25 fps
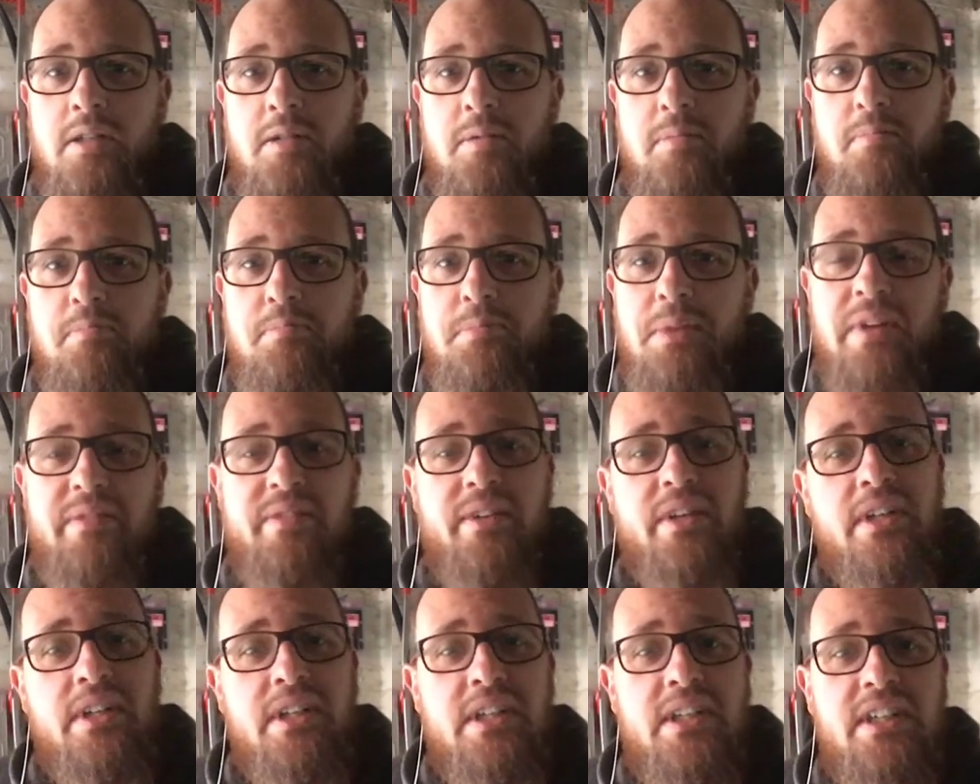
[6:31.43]
Bit of
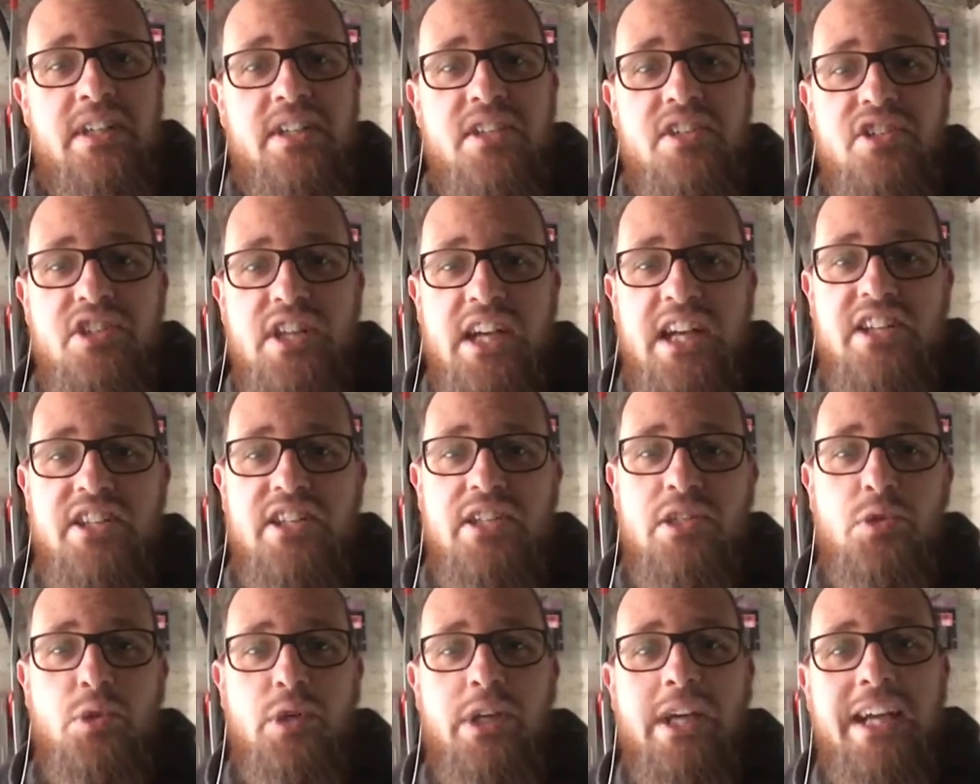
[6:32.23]
a change
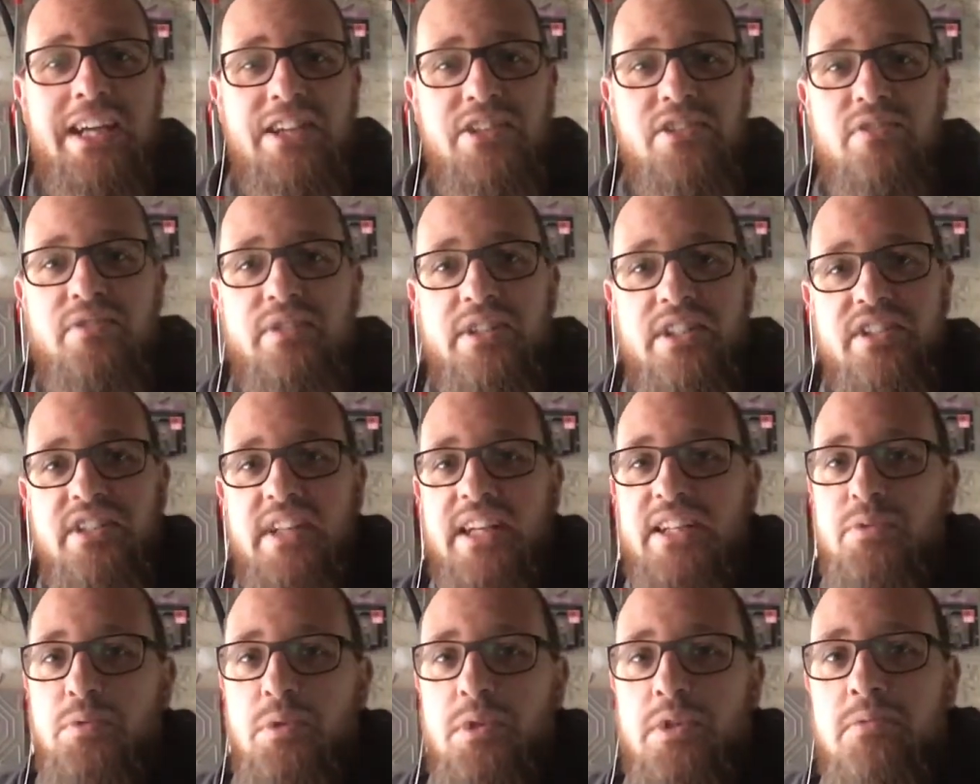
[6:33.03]
in location for this
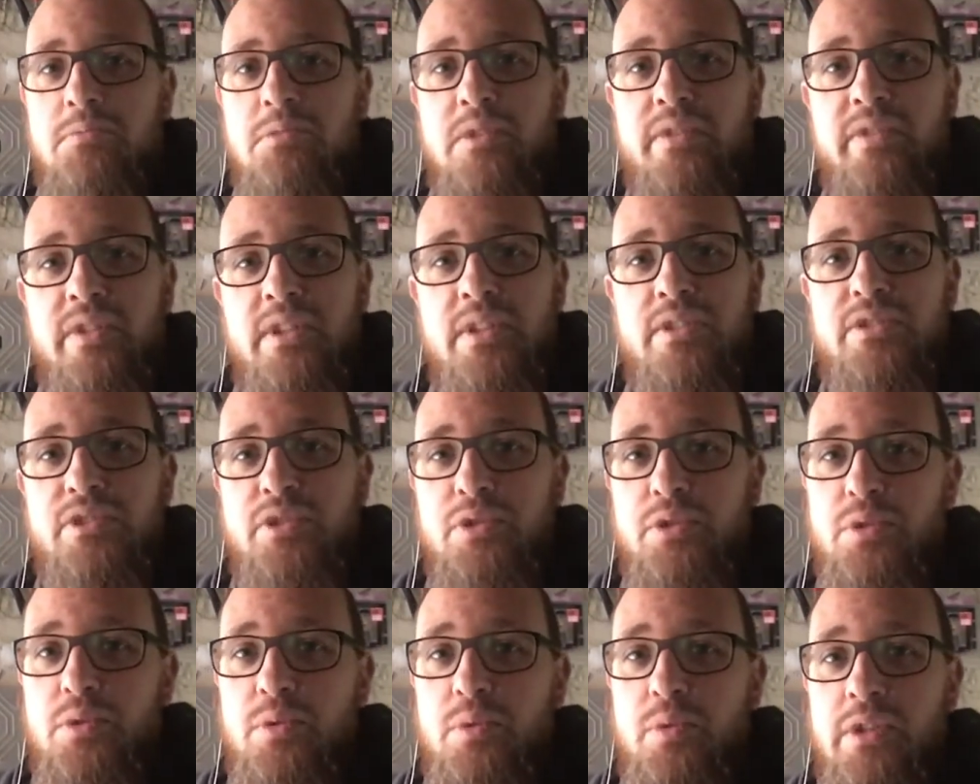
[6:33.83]
next one, moving on
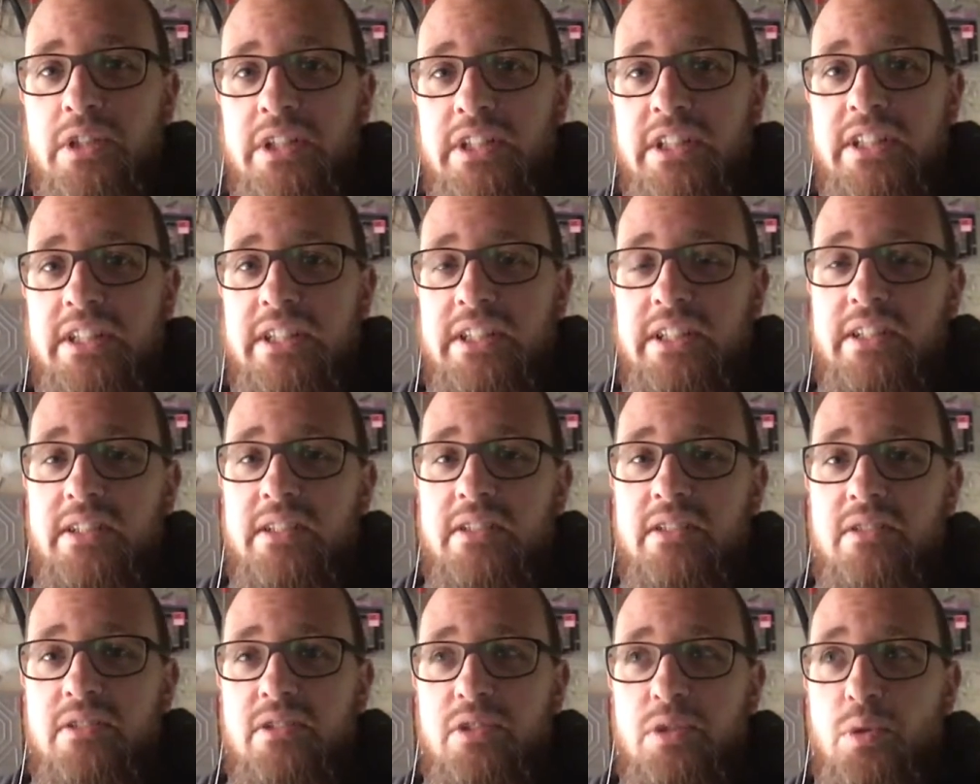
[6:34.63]
to the
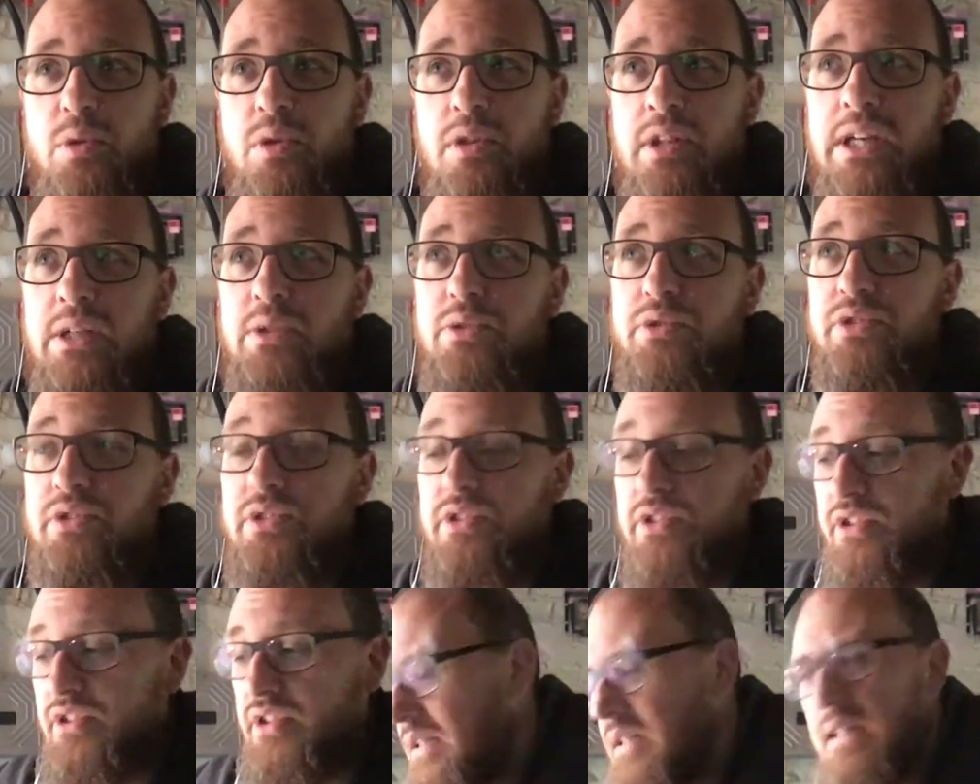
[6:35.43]

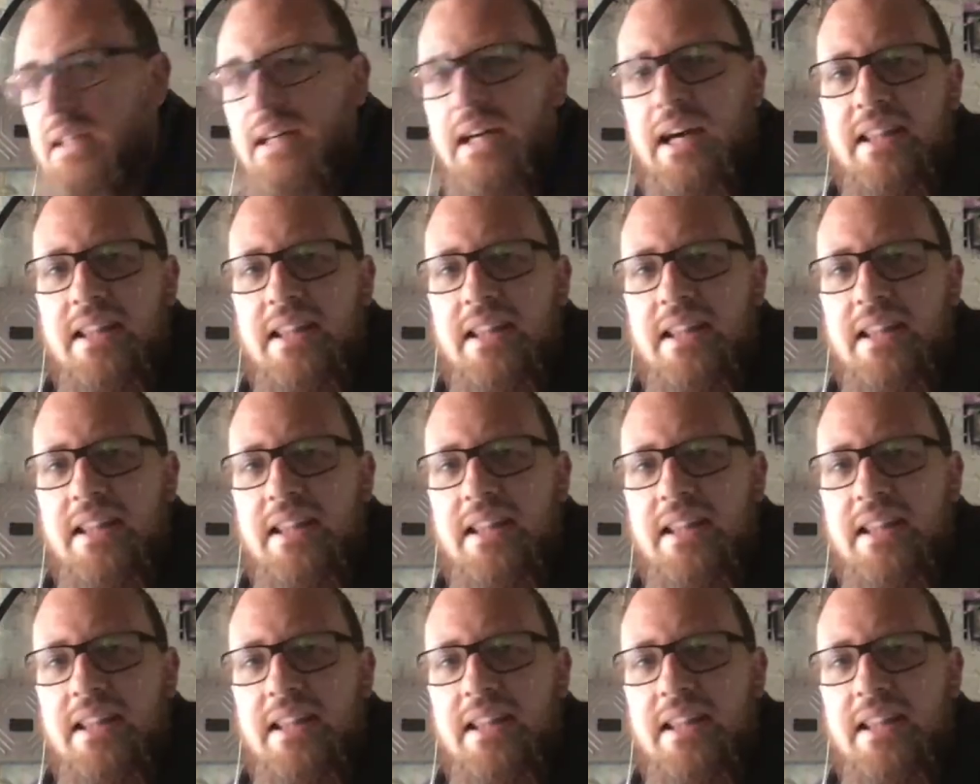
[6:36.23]
2000s.